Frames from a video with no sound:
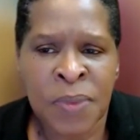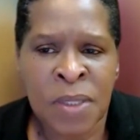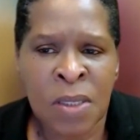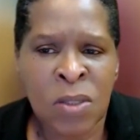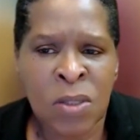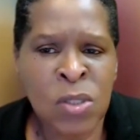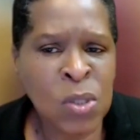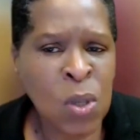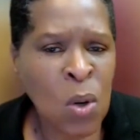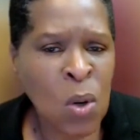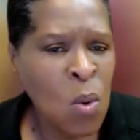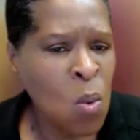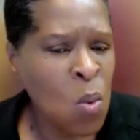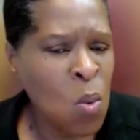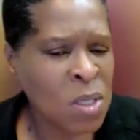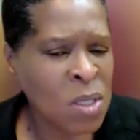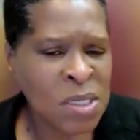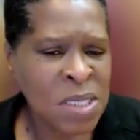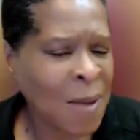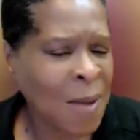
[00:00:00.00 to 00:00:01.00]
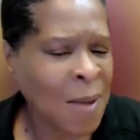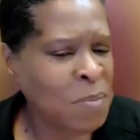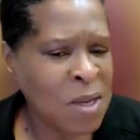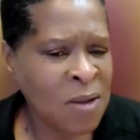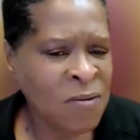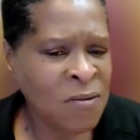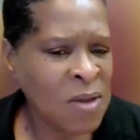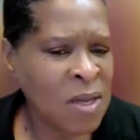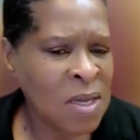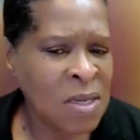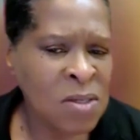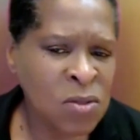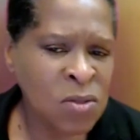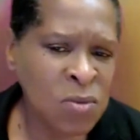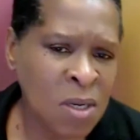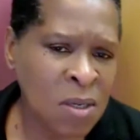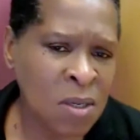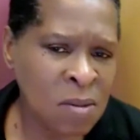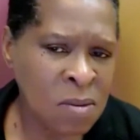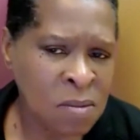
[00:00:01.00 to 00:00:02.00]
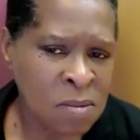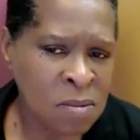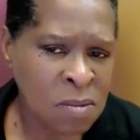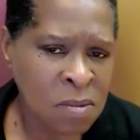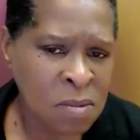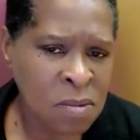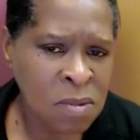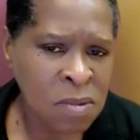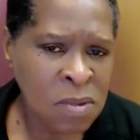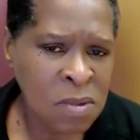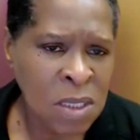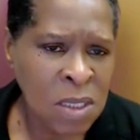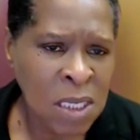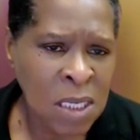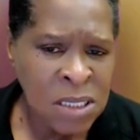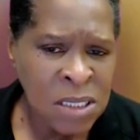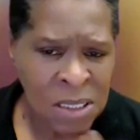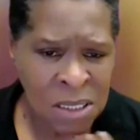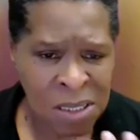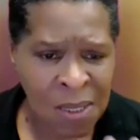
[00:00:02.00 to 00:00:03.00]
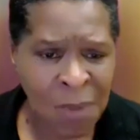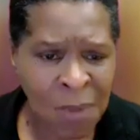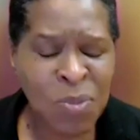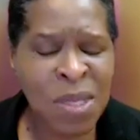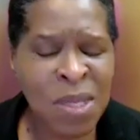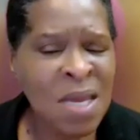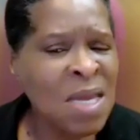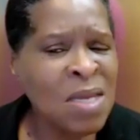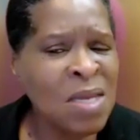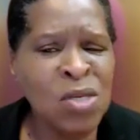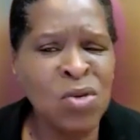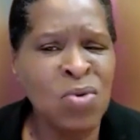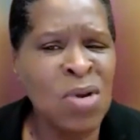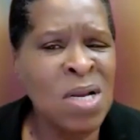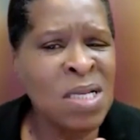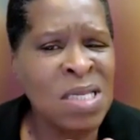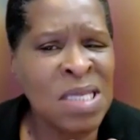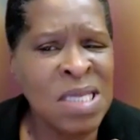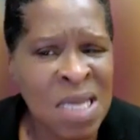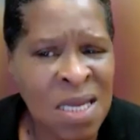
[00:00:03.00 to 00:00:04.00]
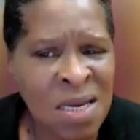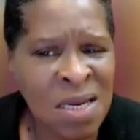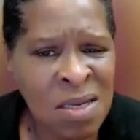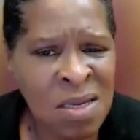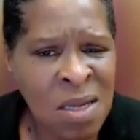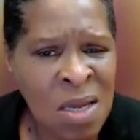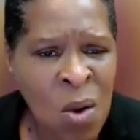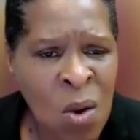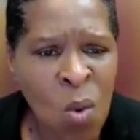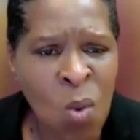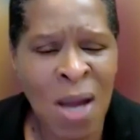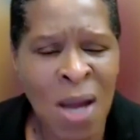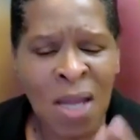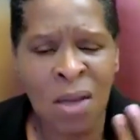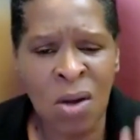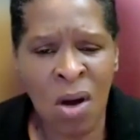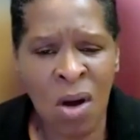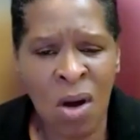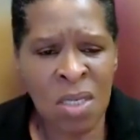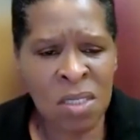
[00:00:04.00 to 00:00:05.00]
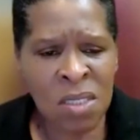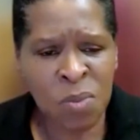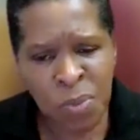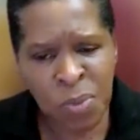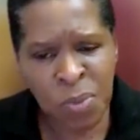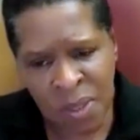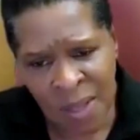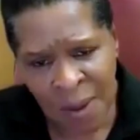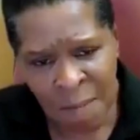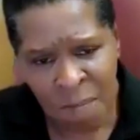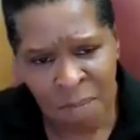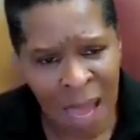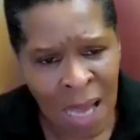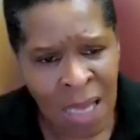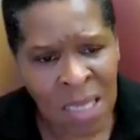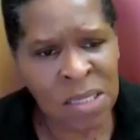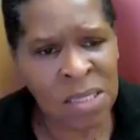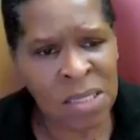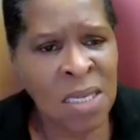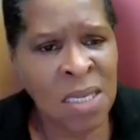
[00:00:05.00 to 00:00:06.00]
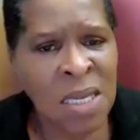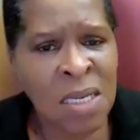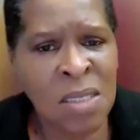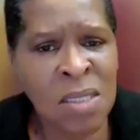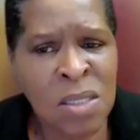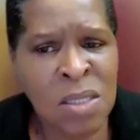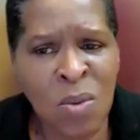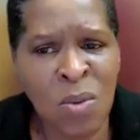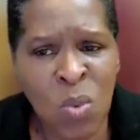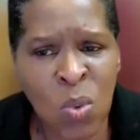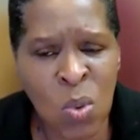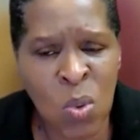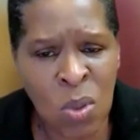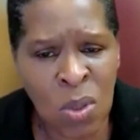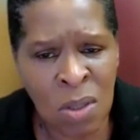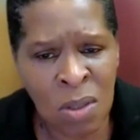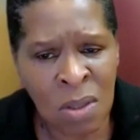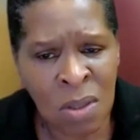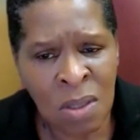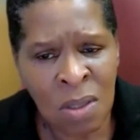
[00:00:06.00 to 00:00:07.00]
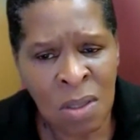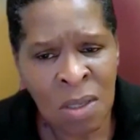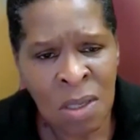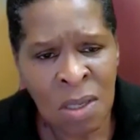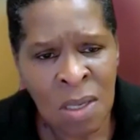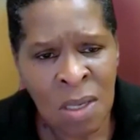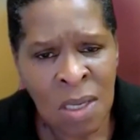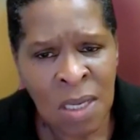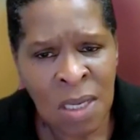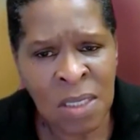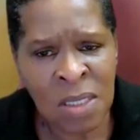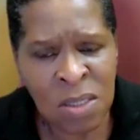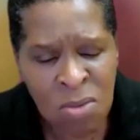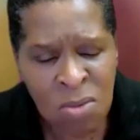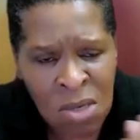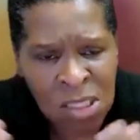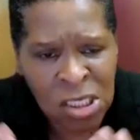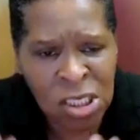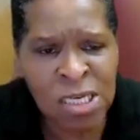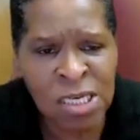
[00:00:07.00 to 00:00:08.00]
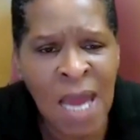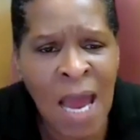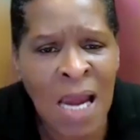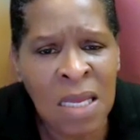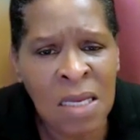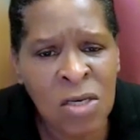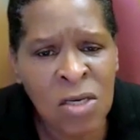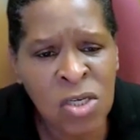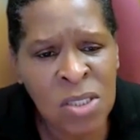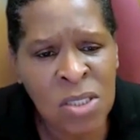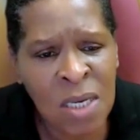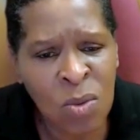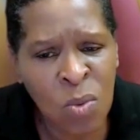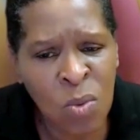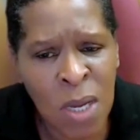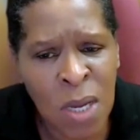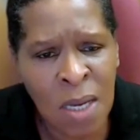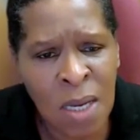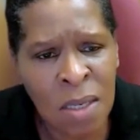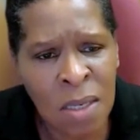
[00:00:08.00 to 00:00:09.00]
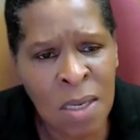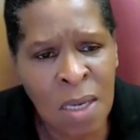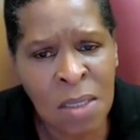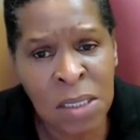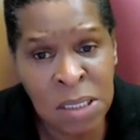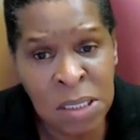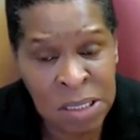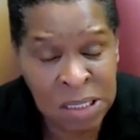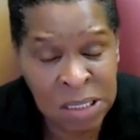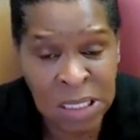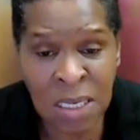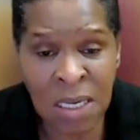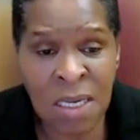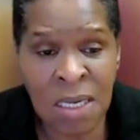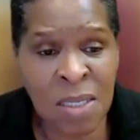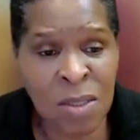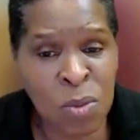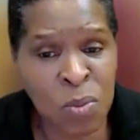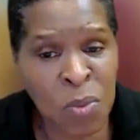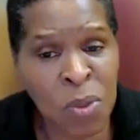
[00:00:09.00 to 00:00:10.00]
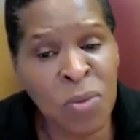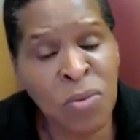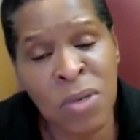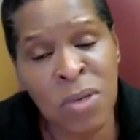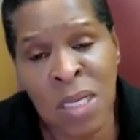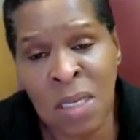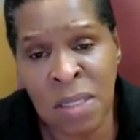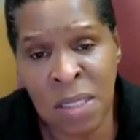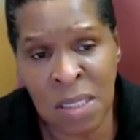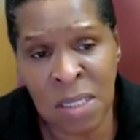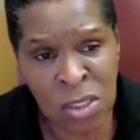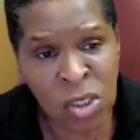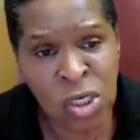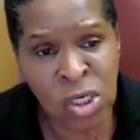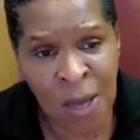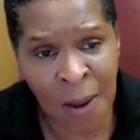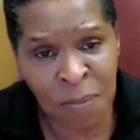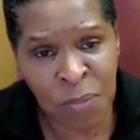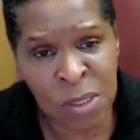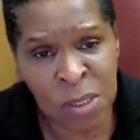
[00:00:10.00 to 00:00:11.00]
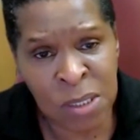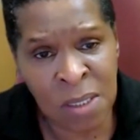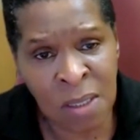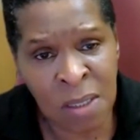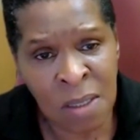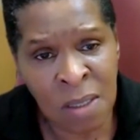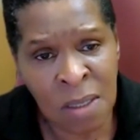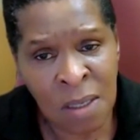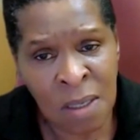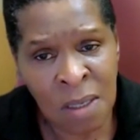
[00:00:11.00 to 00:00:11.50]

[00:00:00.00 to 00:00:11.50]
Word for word: So, what's happening for Israel? Is there something Israel did? Why God has put their backs against the wall? Is there a challenge that we are not seeing as we read this chapter?